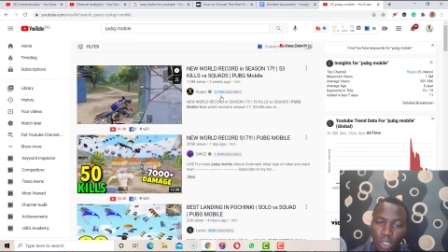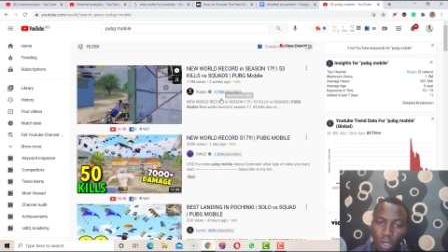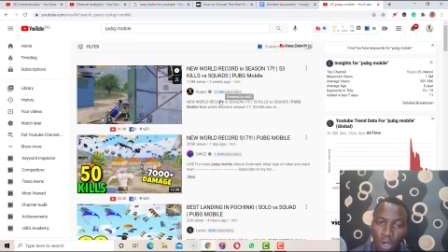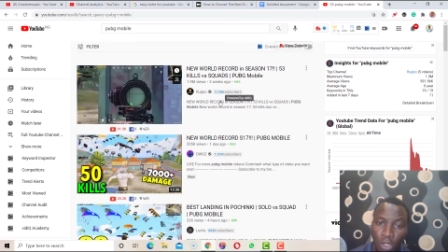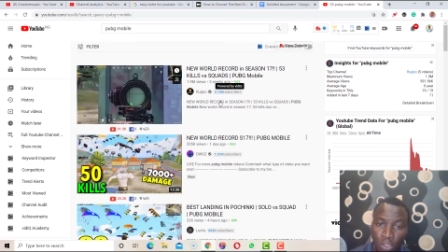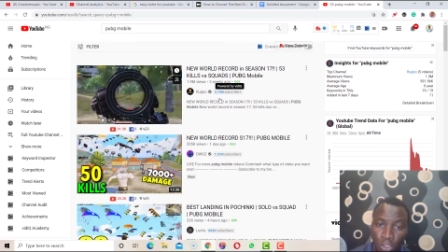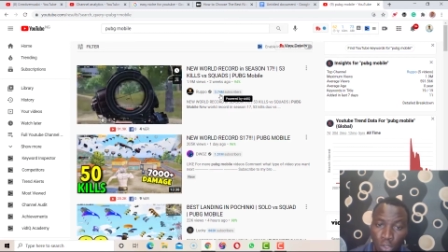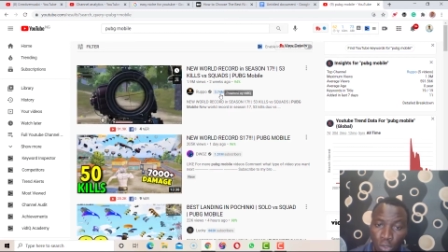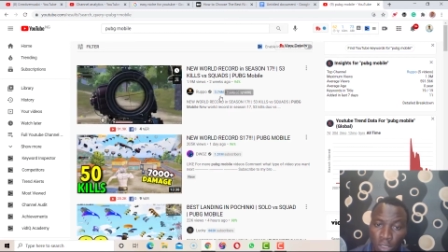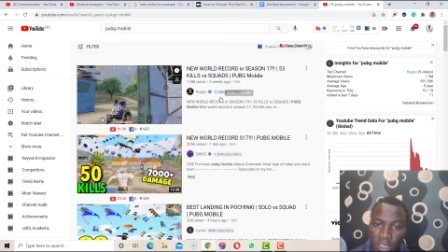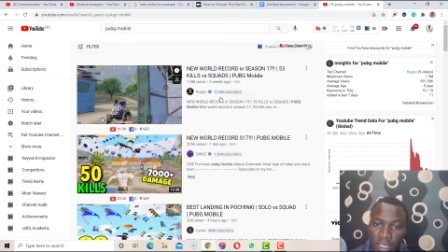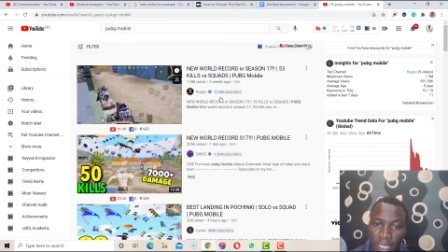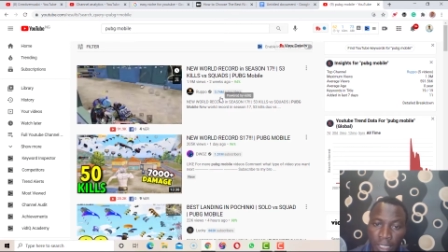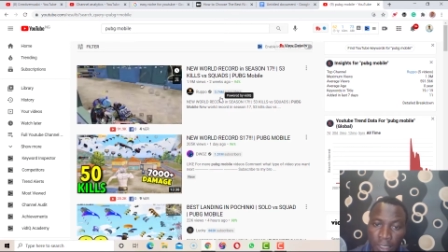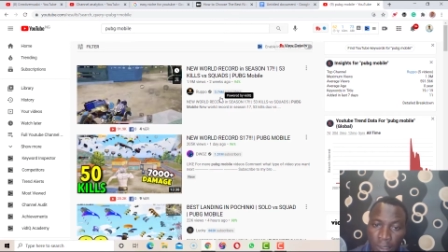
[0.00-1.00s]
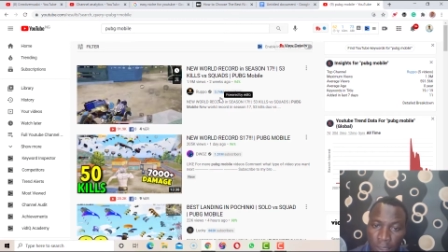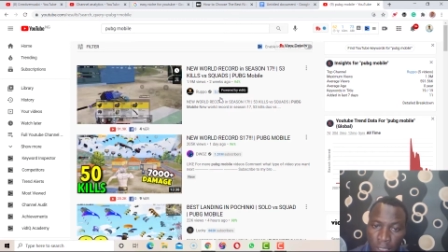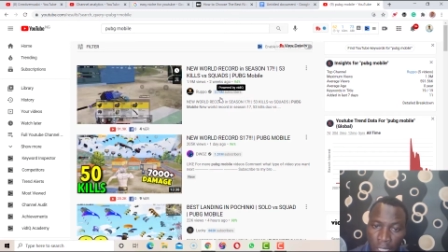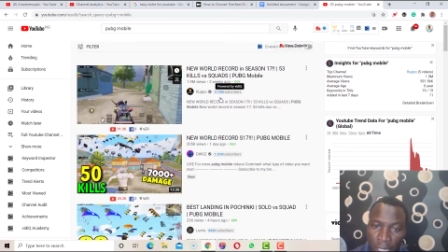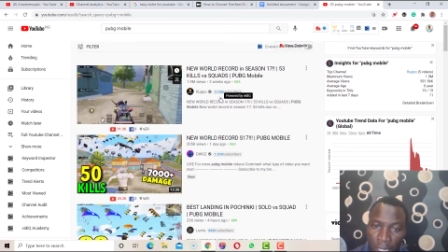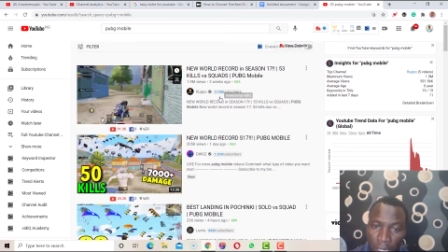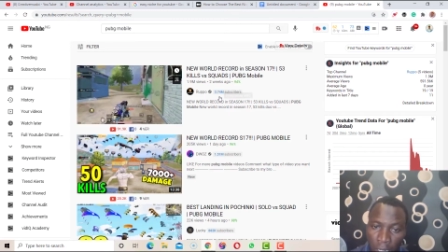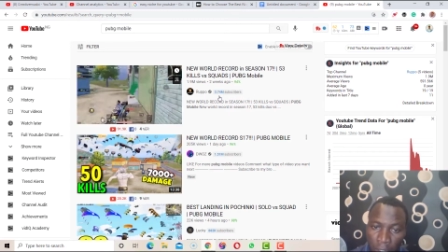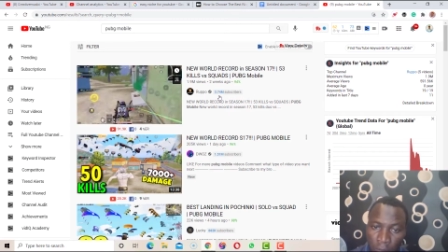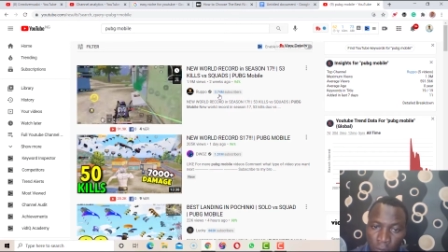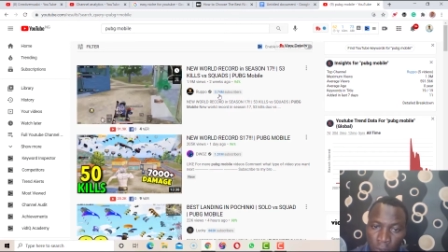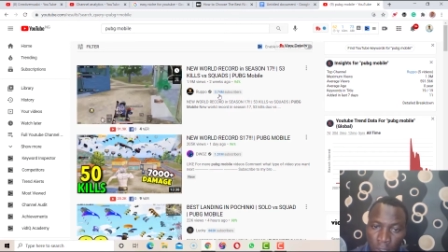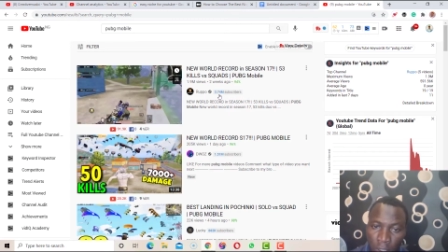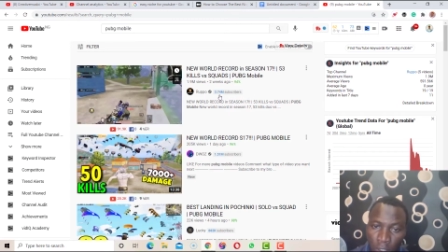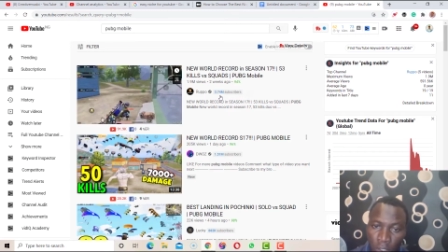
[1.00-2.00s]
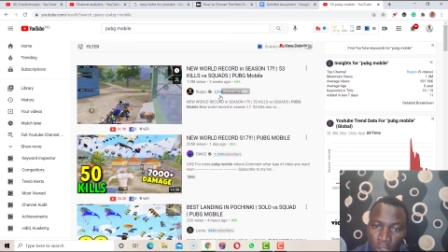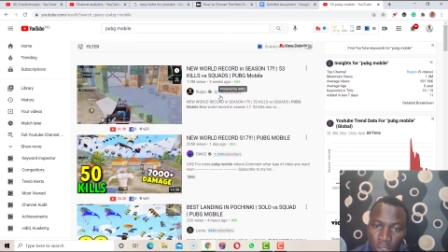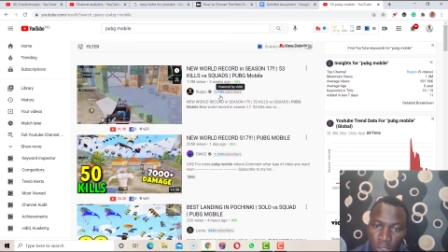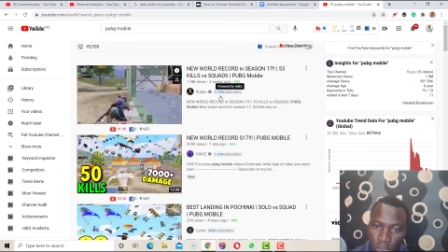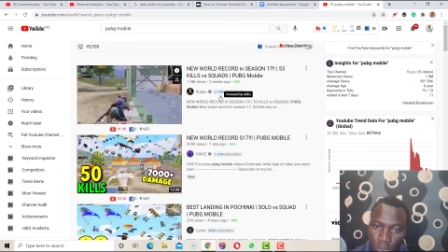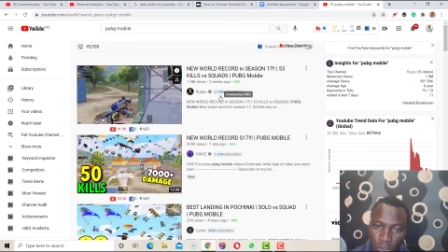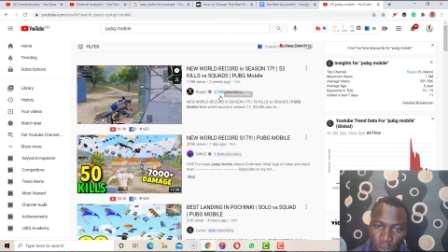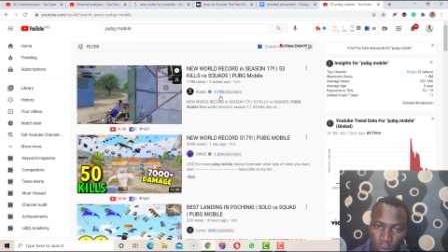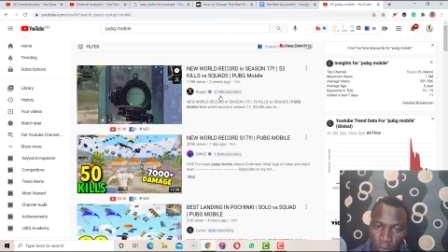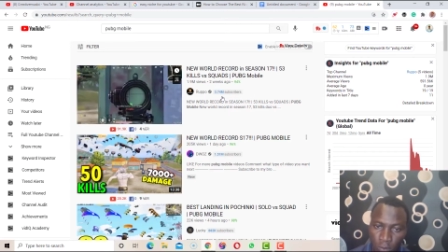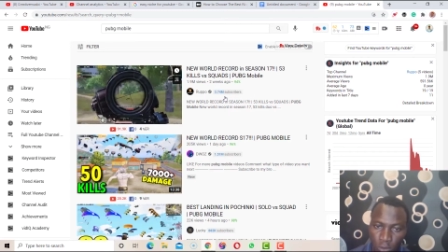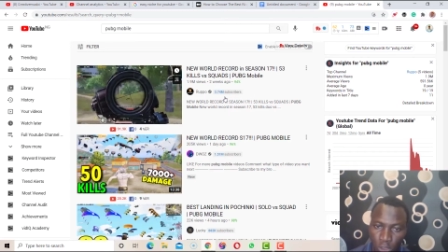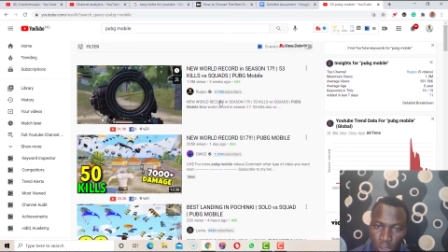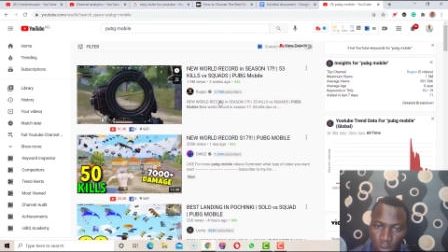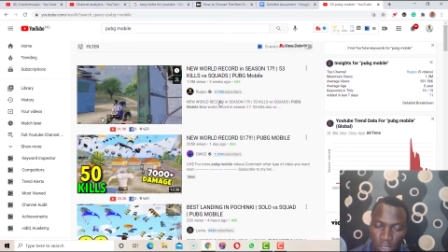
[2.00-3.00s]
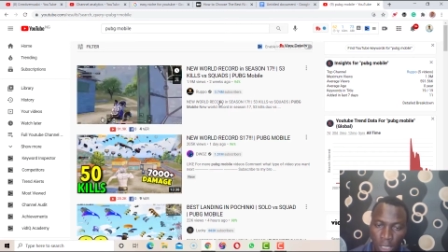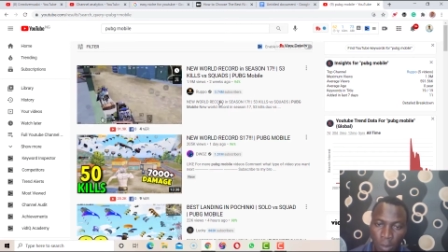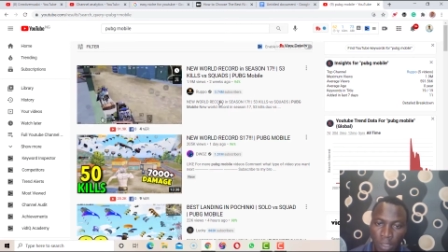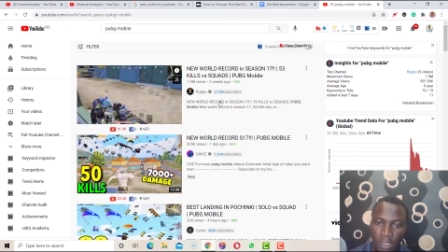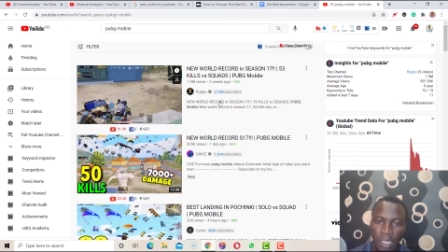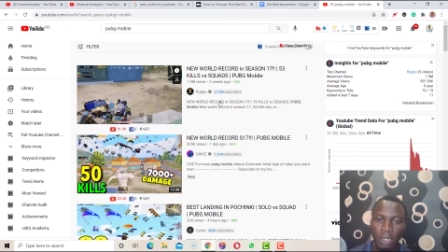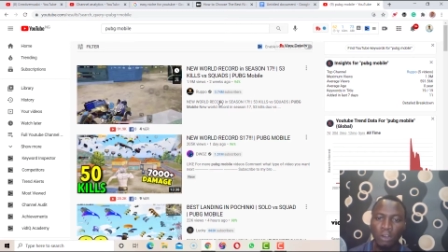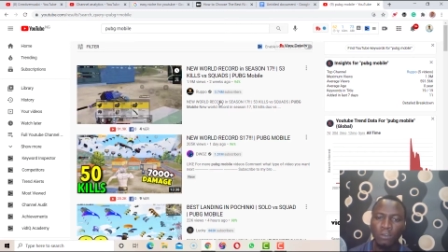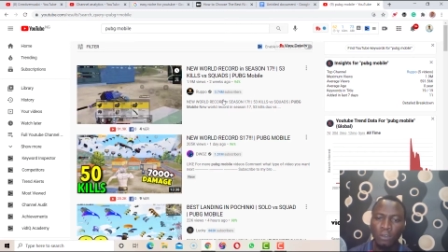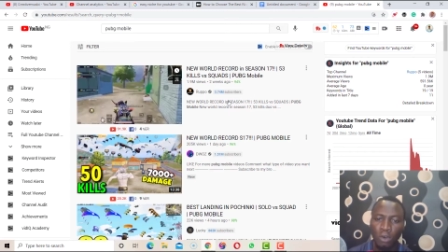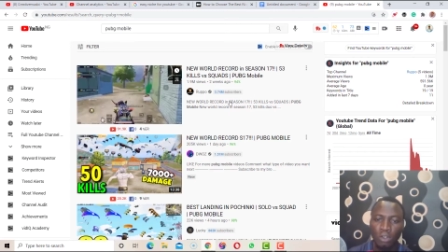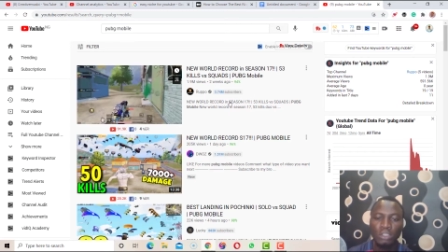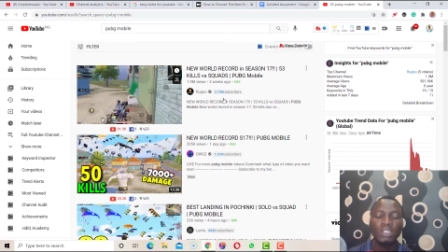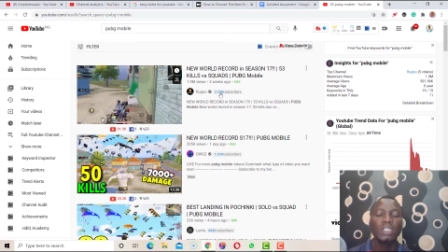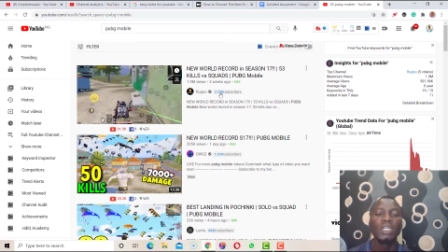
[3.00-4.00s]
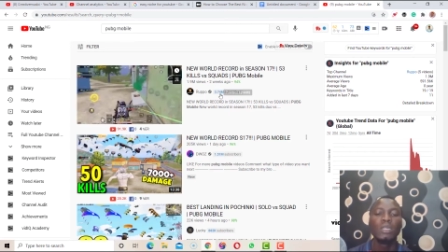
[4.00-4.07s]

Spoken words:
Although this channel have lots of subscribers, and of course,